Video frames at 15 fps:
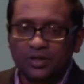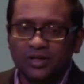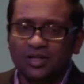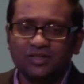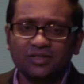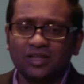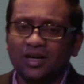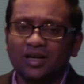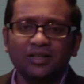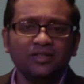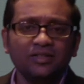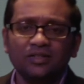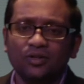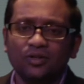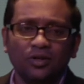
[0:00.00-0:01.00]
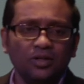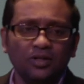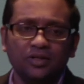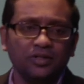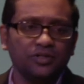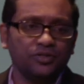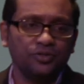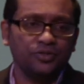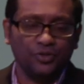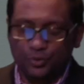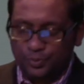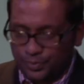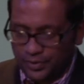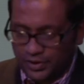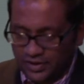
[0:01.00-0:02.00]
Guys, God isn't calling us to
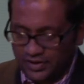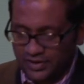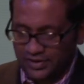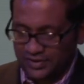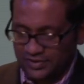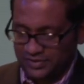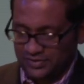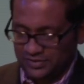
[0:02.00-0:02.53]
stupidity.